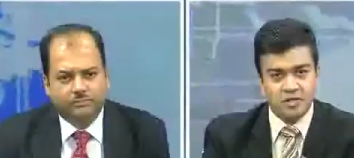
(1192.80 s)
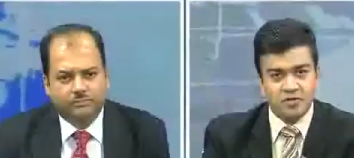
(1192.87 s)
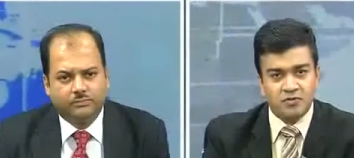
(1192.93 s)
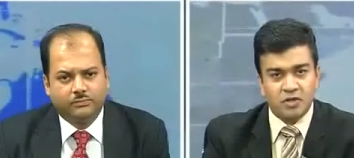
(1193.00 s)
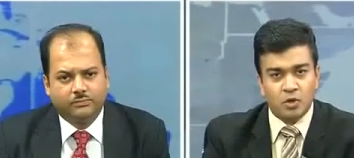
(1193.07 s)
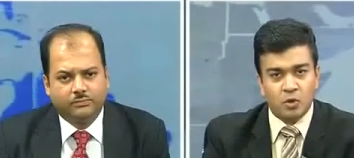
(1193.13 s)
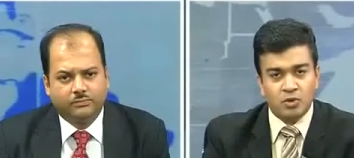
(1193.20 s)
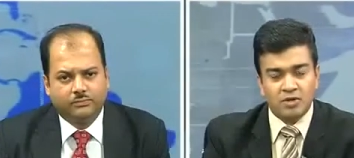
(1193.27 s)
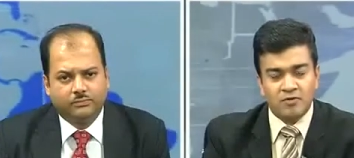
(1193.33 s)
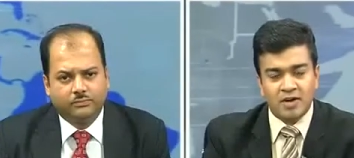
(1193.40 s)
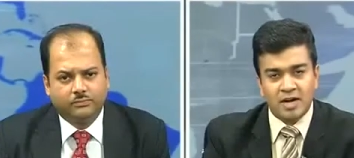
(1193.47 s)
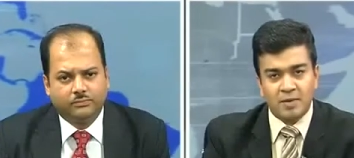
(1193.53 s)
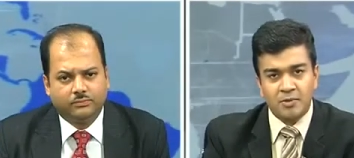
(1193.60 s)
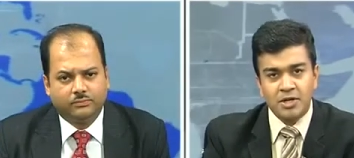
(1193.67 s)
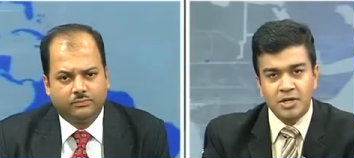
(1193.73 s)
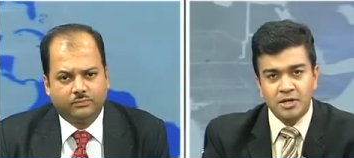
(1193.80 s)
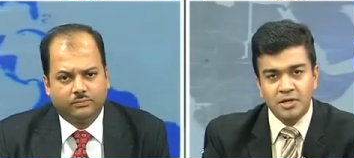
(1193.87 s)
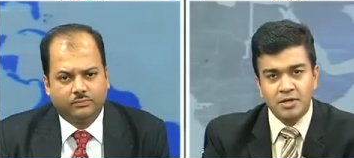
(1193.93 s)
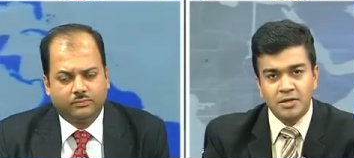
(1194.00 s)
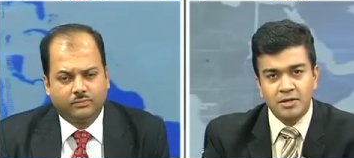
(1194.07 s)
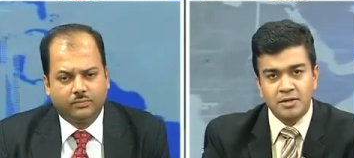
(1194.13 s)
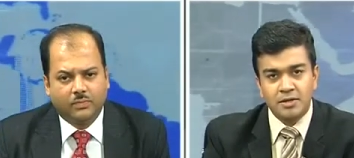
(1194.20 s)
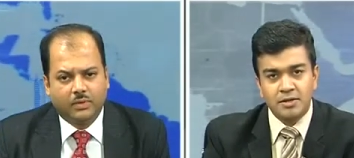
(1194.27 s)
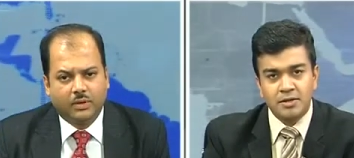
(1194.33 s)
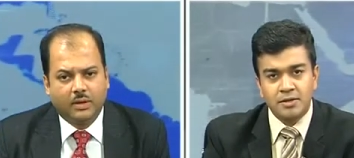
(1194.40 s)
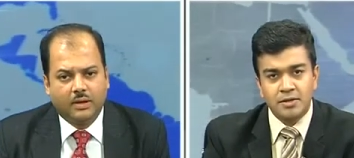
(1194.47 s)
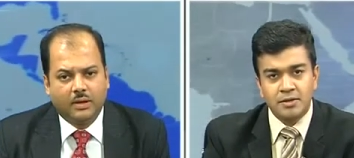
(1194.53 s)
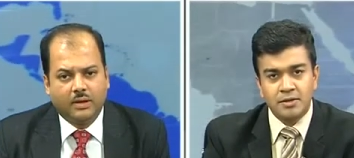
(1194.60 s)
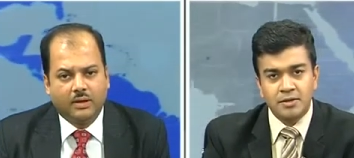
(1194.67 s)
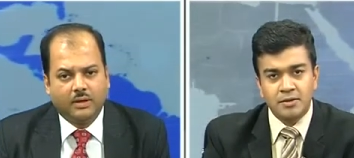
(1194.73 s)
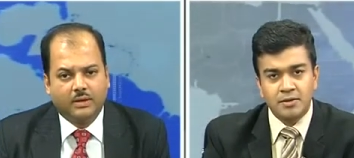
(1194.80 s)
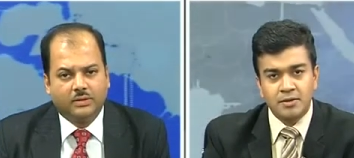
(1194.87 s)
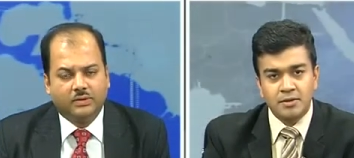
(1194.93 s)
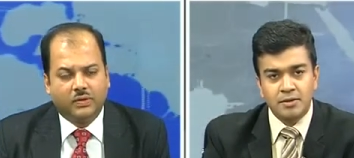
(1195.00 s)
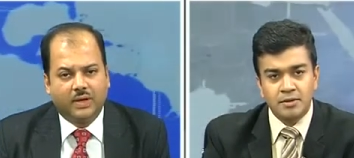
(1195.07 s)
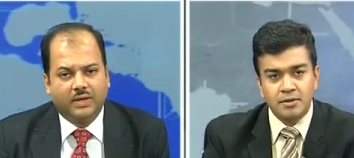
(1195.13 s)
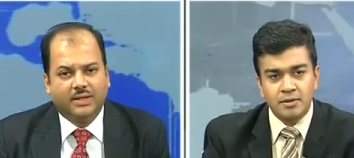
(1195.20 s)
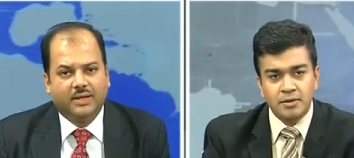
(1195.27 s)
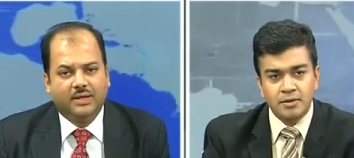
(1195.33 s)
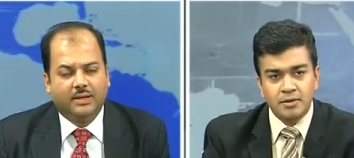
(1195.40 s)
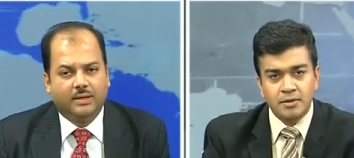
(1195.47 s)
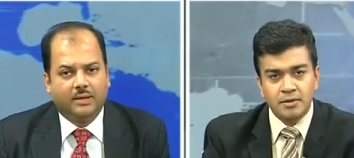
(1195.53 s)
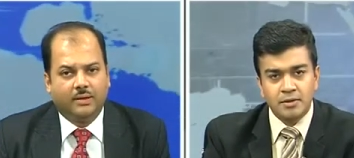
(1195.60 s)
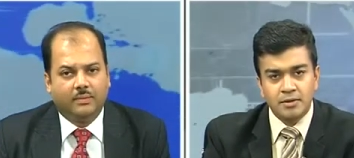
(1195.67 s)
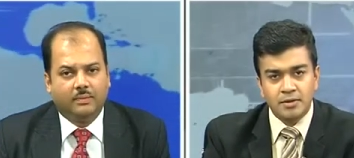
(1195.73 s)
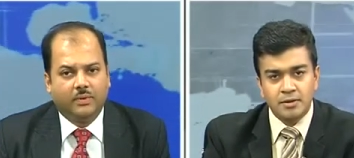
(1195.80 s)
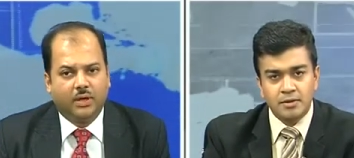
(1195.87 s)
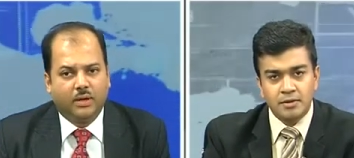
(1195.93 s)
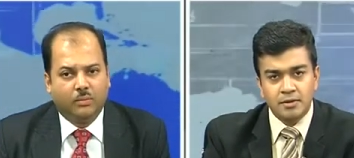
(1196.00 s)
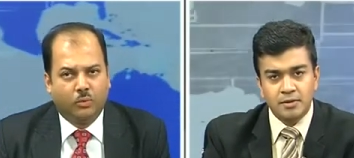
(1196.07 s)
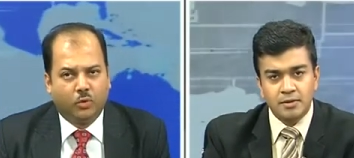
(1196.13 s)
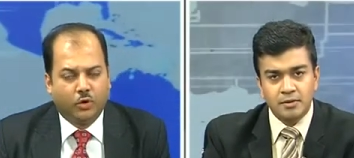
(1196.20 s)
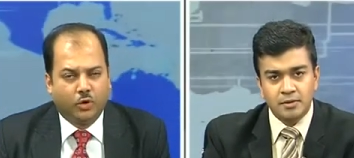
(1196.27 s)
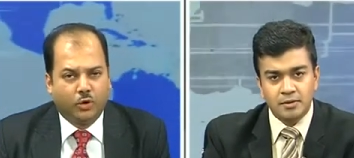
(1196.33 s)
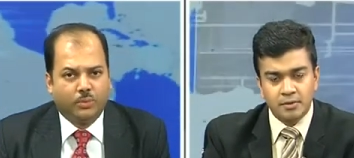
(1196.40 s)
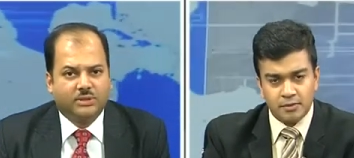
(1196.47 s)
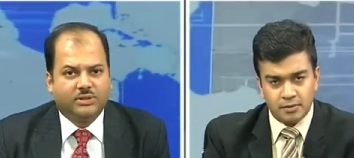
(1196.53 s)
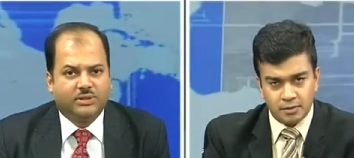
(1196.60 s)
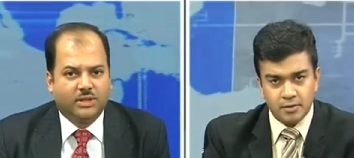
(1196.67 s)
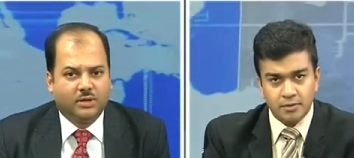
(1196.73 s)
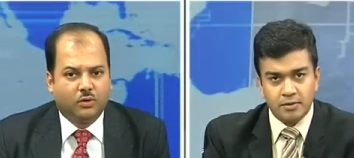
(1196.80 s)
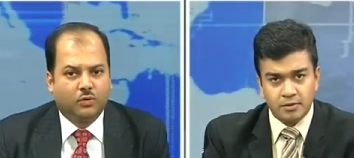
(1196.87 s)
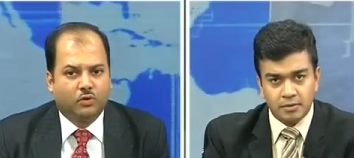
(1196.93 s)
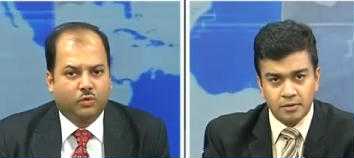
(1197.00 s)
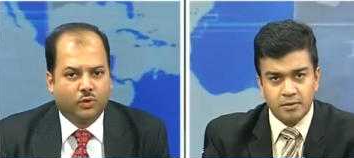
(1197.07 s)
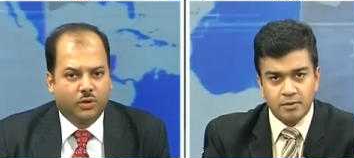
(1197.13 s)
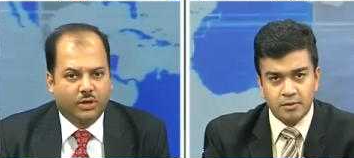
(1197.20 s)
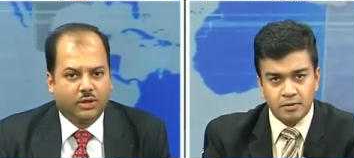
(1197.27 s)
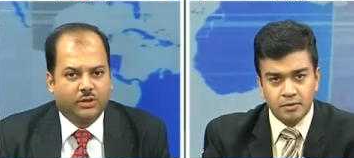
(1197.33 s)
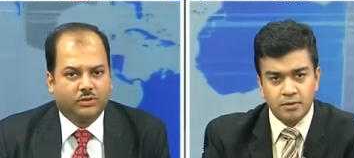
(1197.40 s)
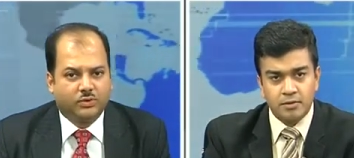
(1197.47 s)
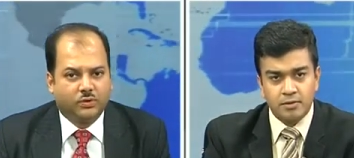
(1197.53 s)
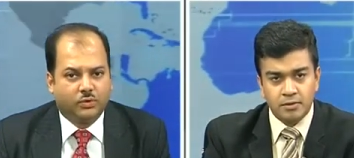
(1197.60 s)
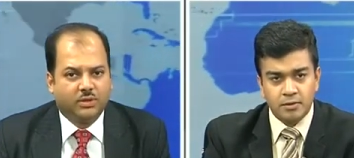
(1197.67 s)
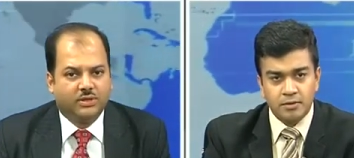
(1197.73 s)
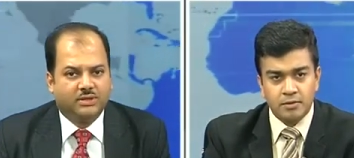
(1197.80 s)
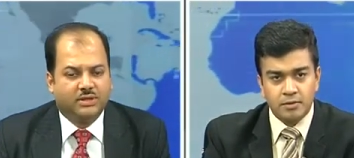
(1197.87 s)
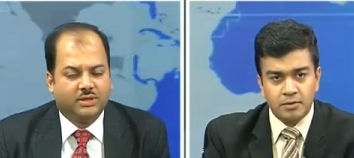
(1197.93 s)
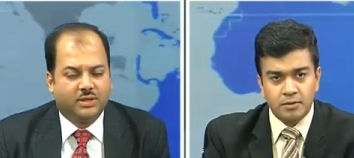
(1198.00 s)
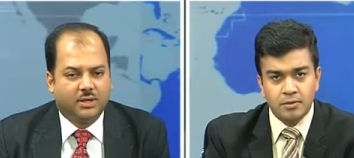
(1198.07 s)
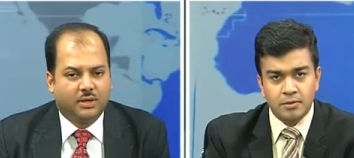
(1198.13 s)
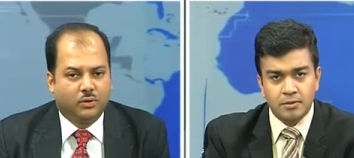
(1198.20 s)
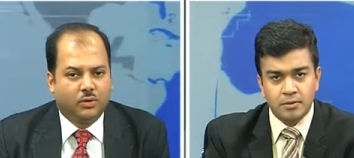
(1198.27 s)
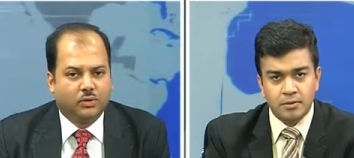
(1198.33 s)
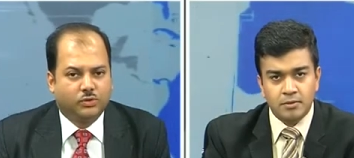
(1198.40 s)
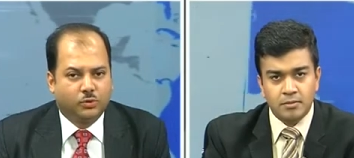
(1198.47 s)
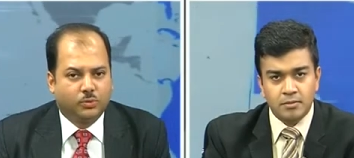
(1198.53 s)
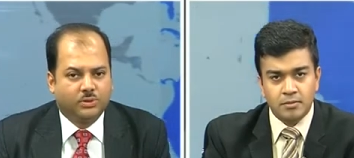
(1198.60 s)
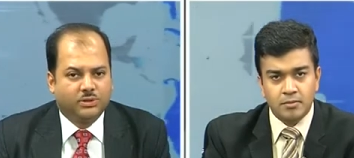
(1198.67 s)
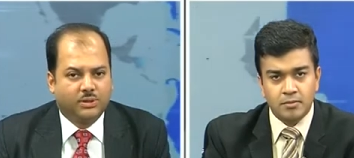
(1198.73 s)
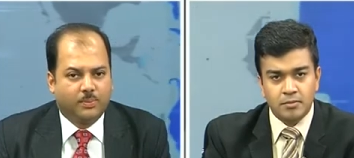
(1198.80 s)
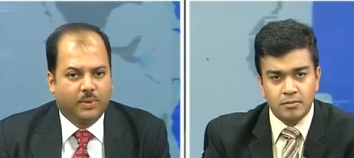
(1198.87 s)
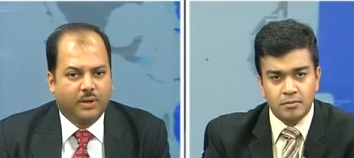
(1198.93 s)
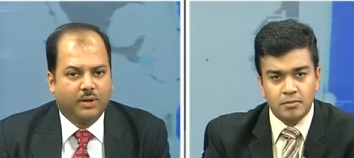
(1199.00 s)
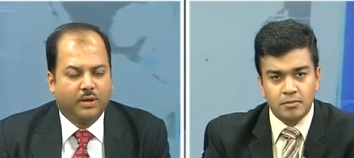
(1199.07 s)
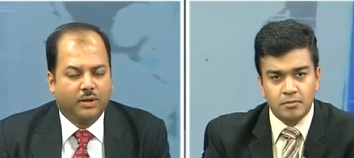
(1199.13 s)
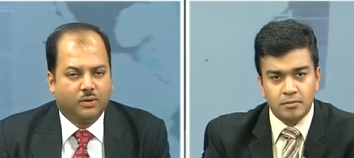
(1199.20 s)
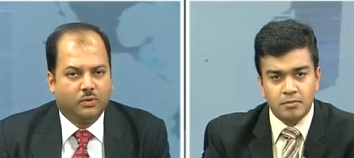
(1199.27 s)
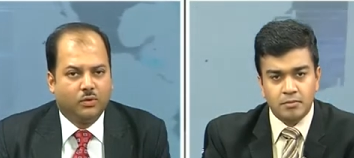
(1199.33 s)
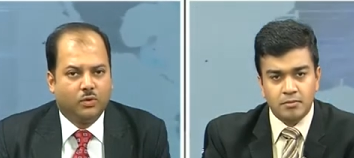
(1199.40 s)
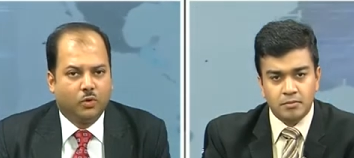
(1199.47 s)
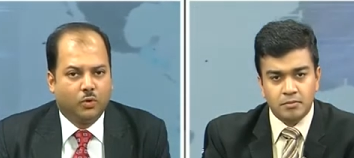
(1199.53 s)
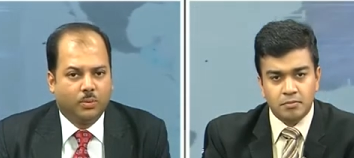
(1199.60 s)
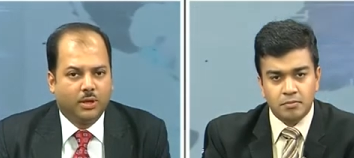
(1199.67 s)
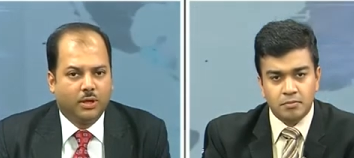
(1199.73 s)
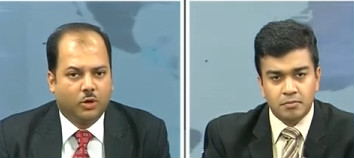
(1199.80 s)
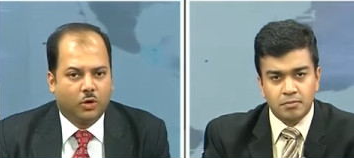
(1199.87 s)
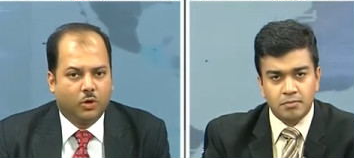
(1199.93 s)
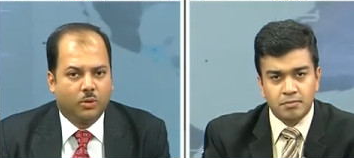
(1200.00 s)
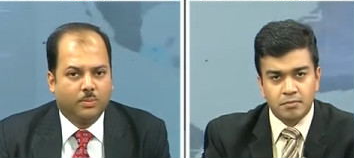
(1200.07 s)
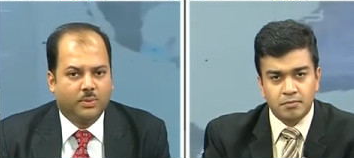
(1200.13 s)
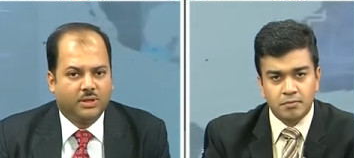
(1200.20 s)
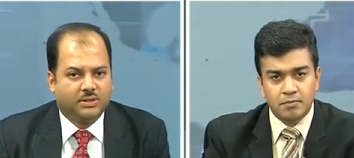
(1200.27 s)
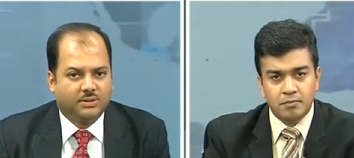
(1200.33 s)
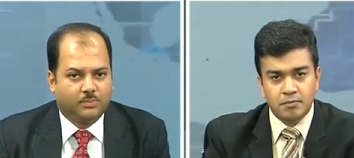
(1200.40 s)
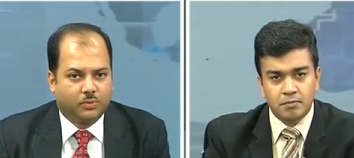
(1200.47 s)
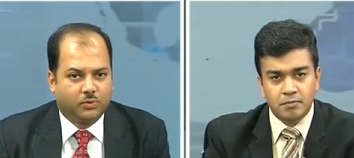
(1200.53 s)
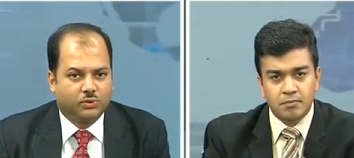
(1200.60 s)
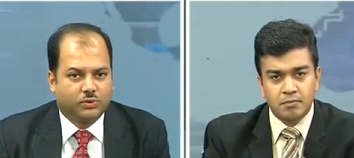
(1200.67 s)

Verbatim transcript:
Speaker 1: of the growth environment?
Speaker 2: So I think uh, they are more domestic growth oriented stories, and they are not so much dependent on the global economy as opposed